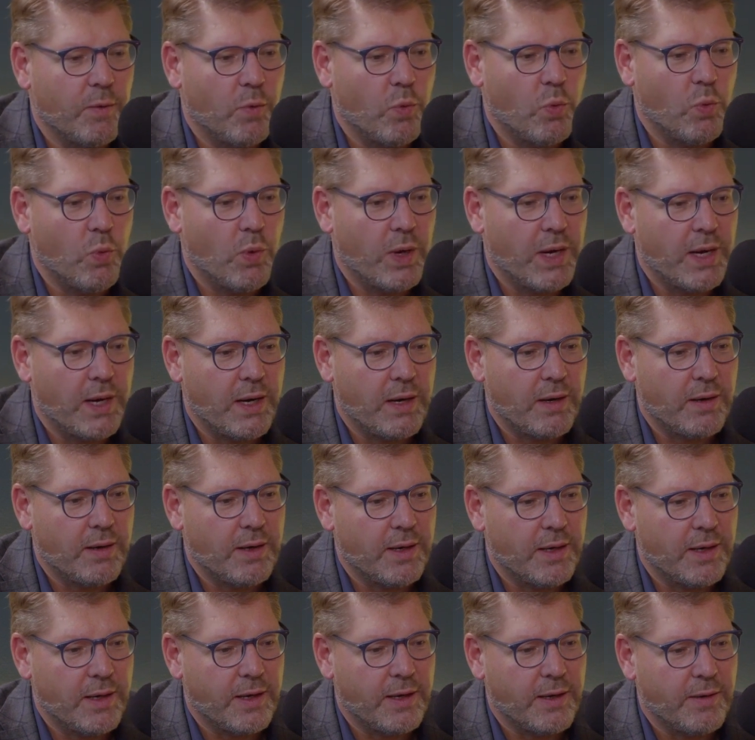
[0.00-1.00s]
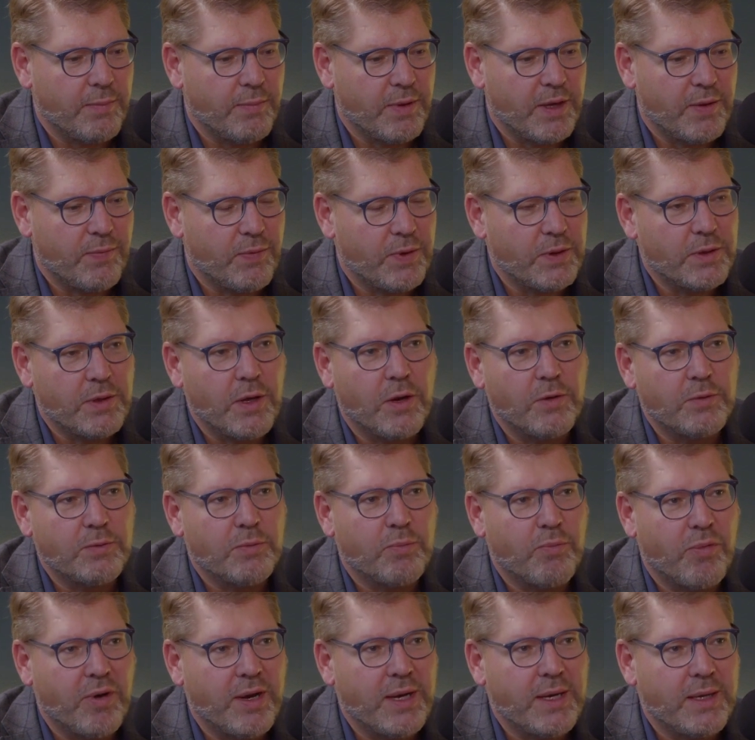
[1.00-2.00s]
where if you
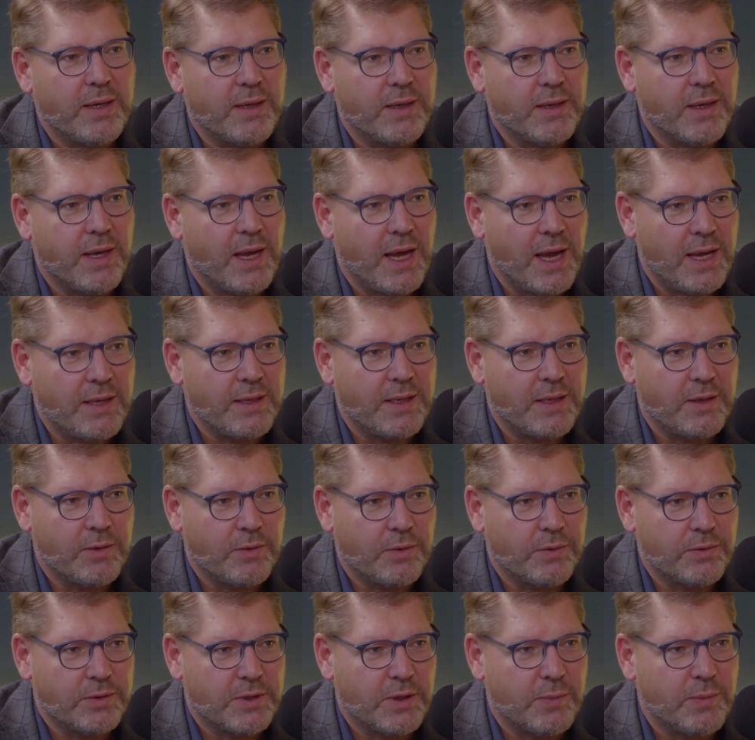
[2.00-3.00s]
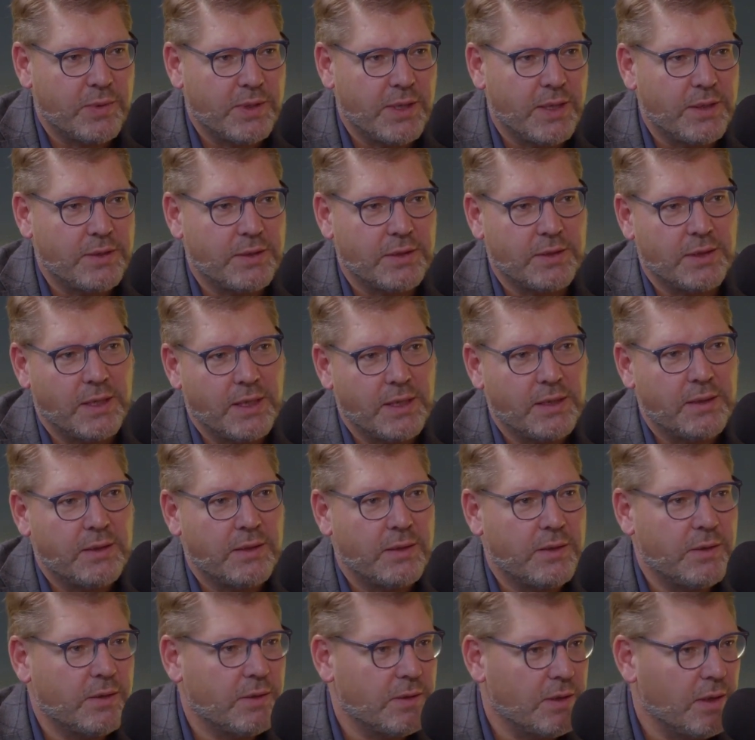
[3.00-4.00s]
don't bring any contamination in,
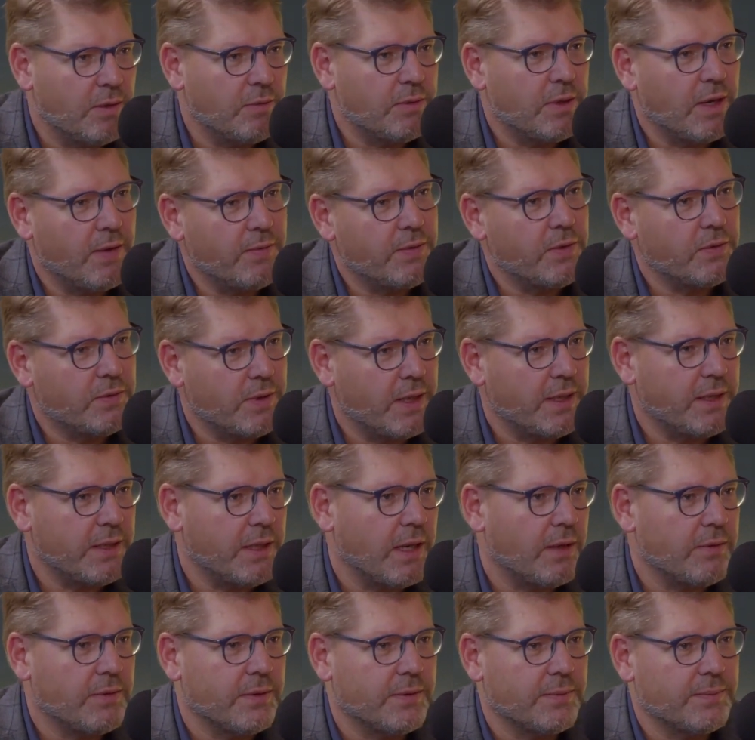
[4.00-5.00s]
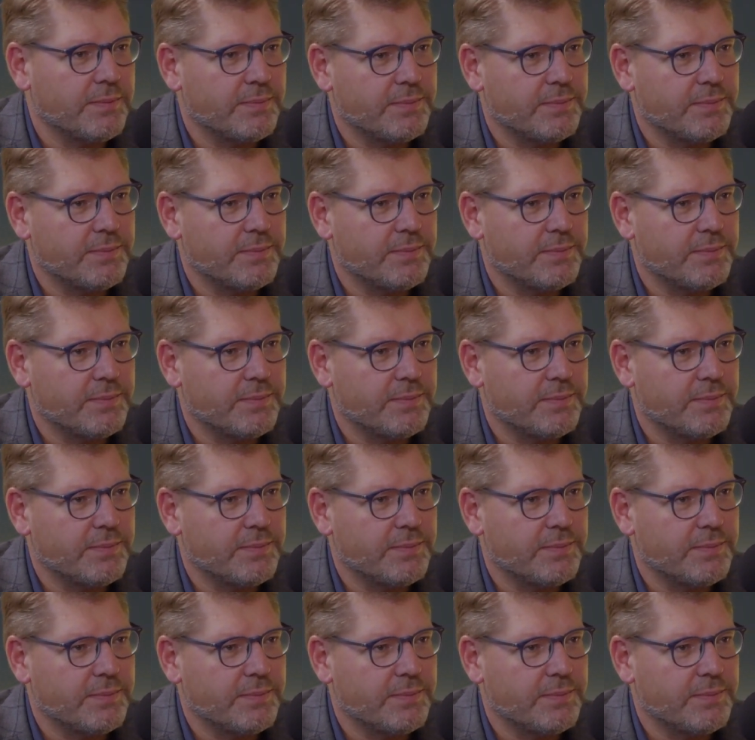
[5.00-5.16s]
you don't have to take it out.